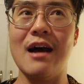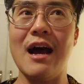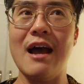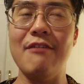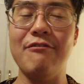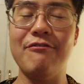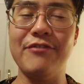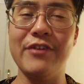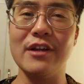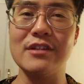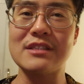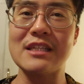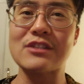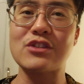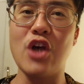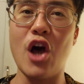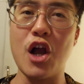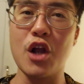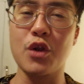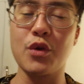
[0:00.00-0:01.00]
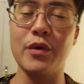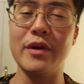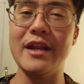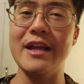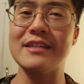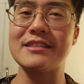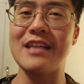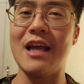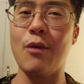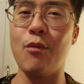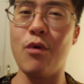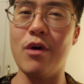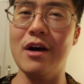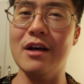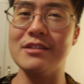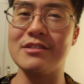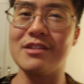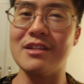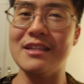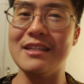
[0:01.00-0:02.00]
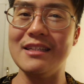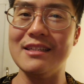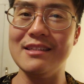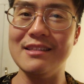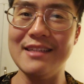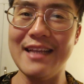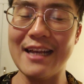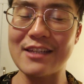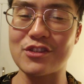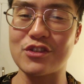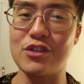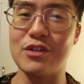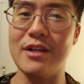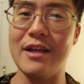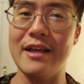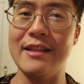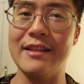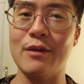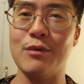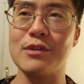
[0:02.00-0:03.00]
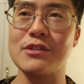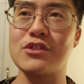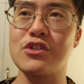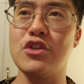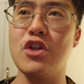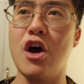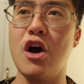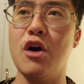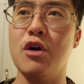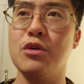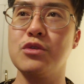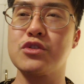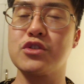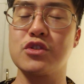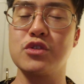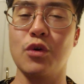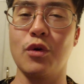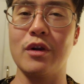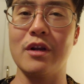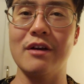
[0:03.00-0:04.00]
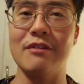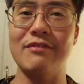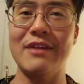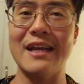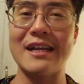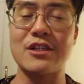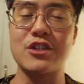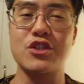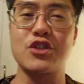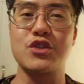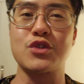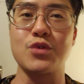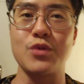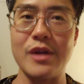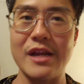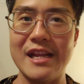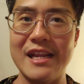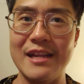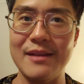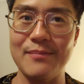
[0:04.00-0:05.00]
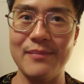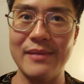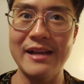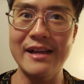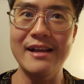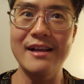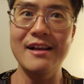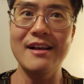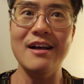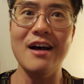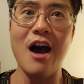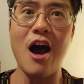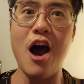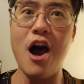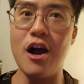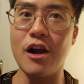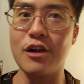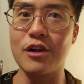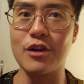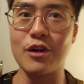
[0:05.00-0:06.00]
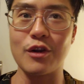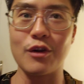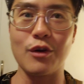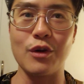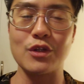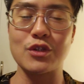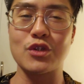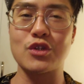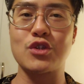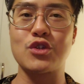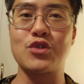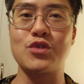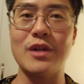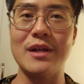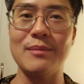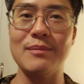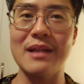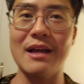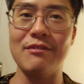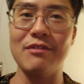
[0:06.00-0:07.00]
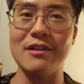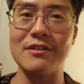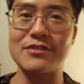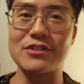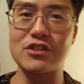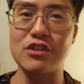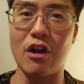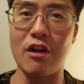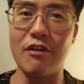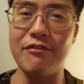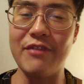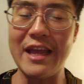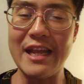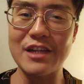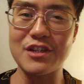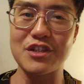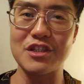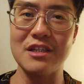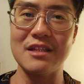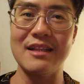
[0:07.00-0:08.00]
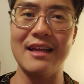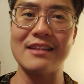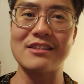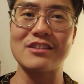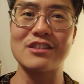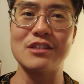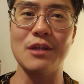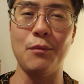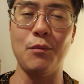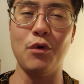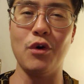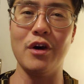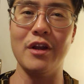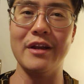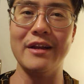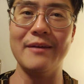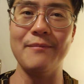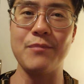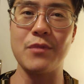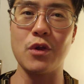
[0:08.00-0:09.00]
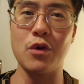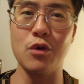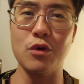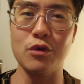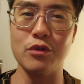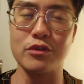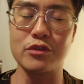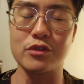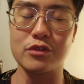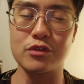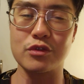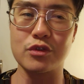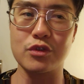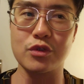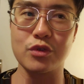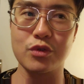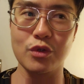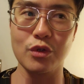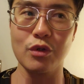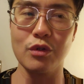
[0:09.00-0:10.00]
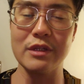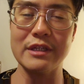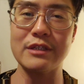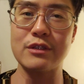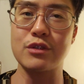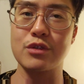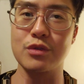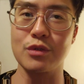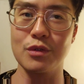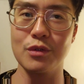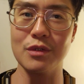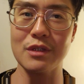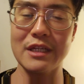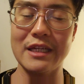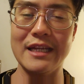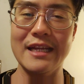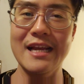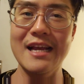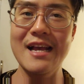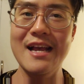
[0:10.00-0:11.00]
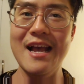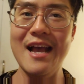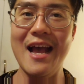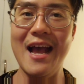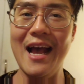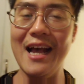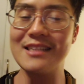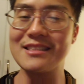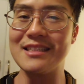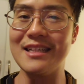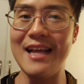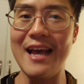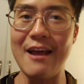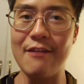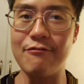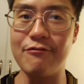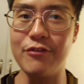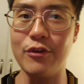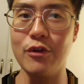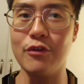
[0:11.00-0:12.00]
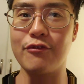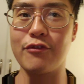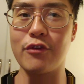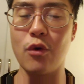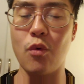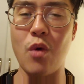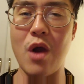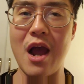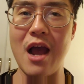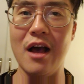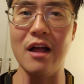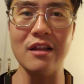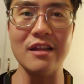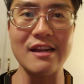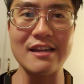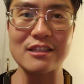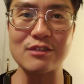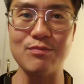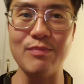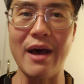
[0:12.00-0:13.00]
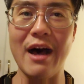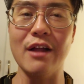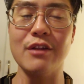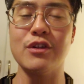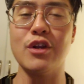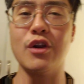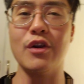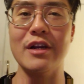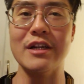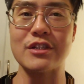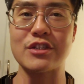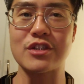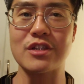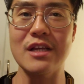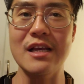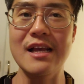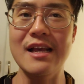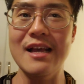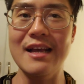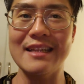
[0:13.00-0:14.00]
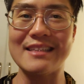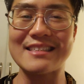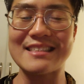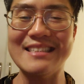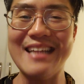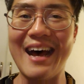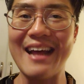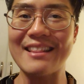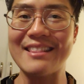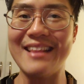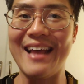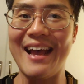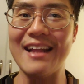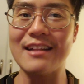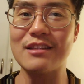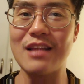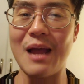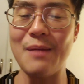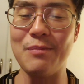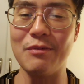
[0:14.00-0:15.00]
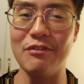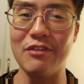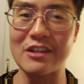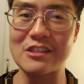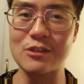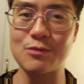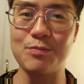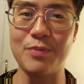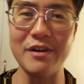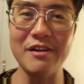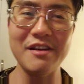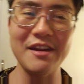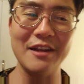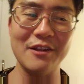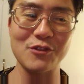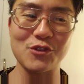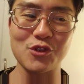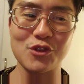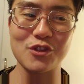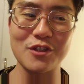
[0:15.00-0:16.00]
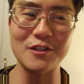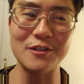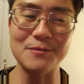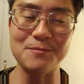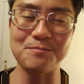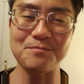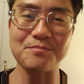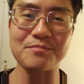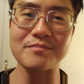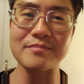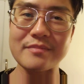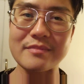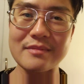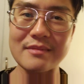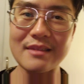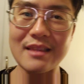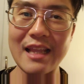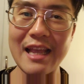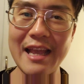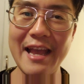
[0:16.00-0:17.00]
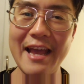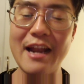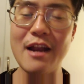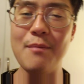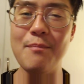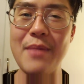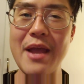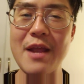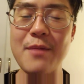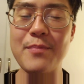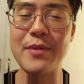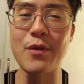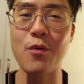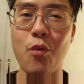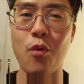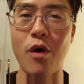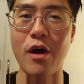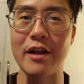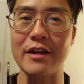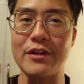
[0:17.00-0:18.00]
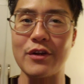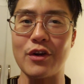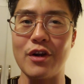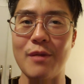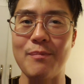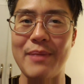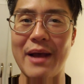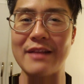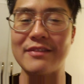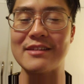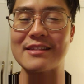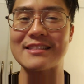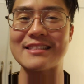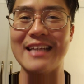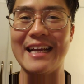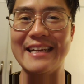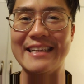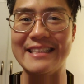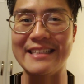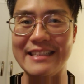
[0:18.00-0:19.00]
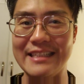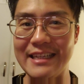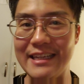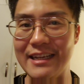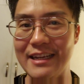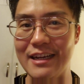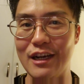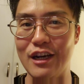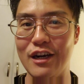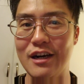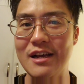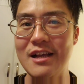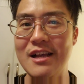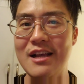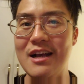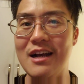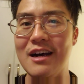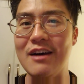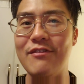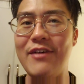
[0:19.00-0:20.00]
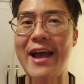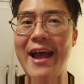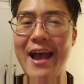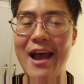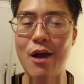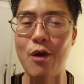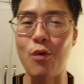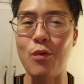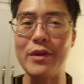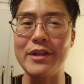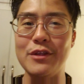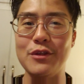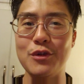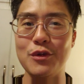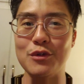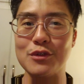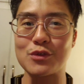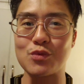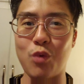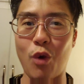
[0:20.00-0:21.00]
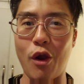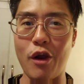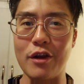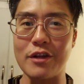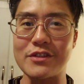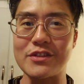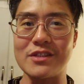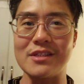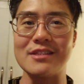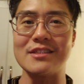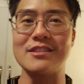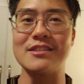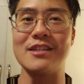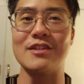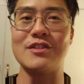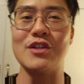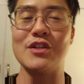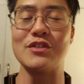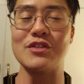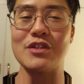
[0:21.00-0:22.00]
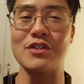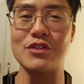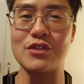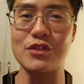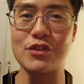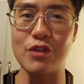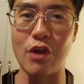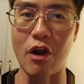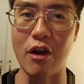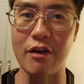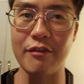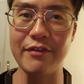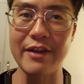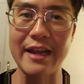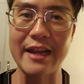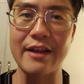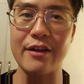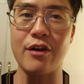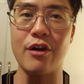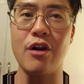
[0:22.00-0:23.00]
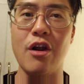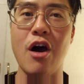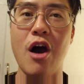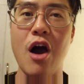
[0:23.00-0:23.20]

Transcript: I felt as hungry as I was yesterday. There was no sort of extreme hunger or extreme level of starvation that someone who's truly, truly hasn't had food for a while and is malnourished, it's not that type of experience. And it made me wonder about this idea of how we use words such as starving or